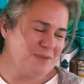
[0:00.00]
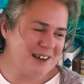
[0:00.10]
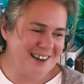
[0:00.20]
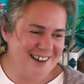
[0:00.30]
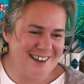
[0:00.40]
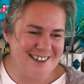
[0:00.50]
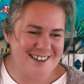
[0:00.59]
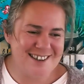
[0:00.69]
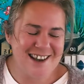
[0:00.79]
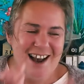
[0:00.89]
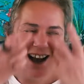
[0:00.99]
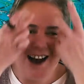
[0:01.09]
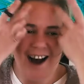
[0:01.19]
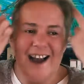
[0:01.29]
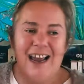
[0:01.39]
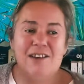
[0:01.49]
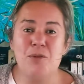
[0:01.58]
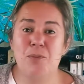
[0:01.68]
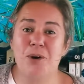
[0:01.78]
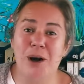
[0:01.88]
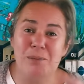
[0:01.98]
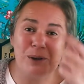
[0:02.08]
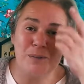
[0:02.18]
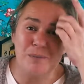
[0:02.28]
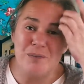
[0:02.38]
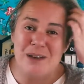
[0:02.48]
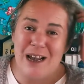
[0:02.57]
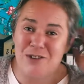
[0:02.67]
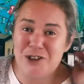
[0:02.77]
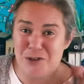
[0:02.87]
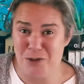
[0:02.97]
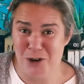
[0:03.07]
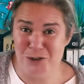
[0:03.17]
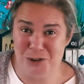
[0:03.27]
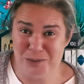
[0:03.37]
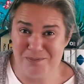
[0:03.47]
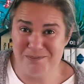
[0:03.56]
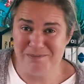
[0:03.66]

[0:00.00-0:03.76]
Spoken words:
Because I have a problem counting rows.